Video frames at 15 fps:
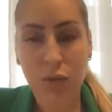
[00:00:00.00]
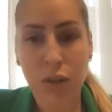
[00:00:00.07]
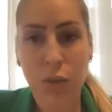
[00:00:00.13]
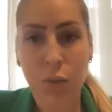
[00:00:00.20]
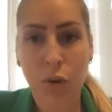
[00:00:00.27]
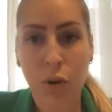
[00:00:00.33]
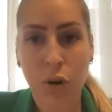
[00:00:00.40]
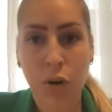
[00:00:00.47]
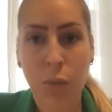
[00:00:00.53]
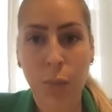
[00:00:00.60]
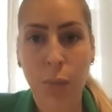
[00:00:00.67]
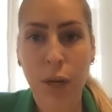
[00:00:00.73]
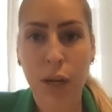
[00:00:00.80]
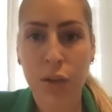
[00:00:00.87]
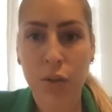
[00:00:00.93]
anymore
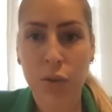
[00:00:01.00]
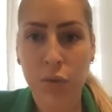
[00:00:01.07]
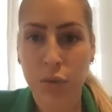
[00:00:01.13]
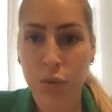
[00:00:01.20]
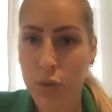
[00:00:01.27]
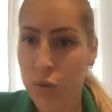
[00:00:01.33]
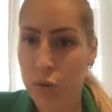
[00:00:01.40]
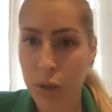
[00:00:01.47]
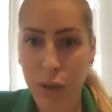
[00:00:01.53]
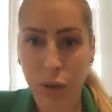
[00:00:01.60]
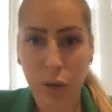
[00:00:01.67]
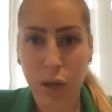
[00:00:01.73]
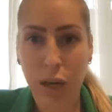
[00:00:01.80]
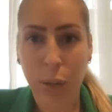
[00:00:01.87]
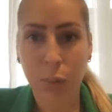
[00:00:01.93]
compared to what
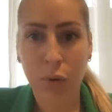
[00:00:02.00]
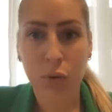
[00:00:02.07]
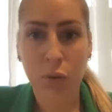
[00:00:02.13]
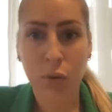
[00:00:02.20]
all happened